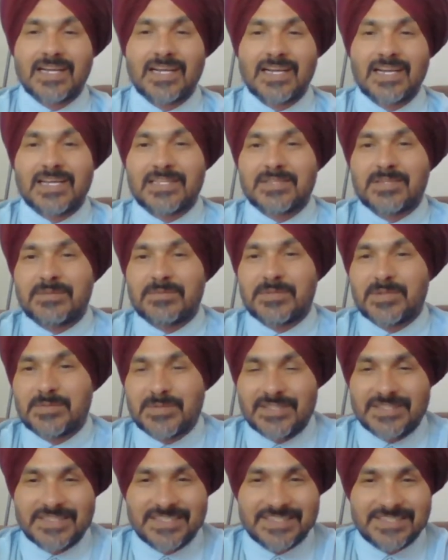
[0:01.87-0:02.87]
Hello
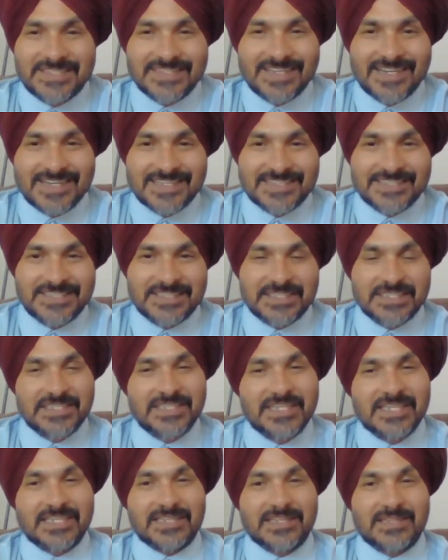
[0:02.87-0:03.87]
everyone, this is Harjit
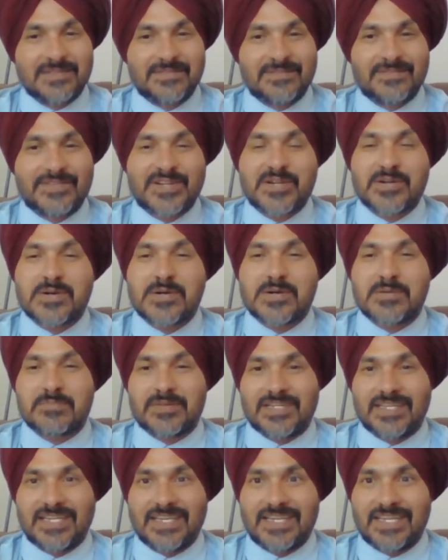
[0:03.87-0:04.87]
Gill
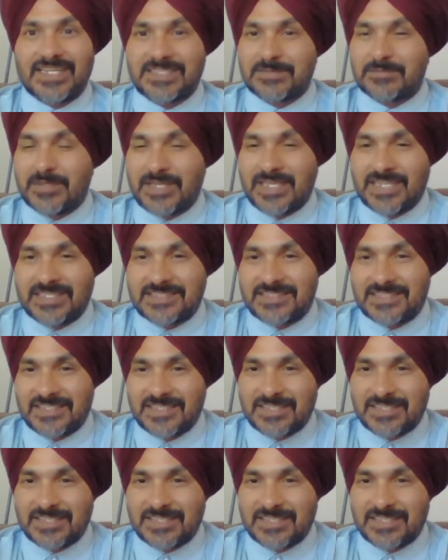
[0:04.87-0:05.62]
from AH Brands.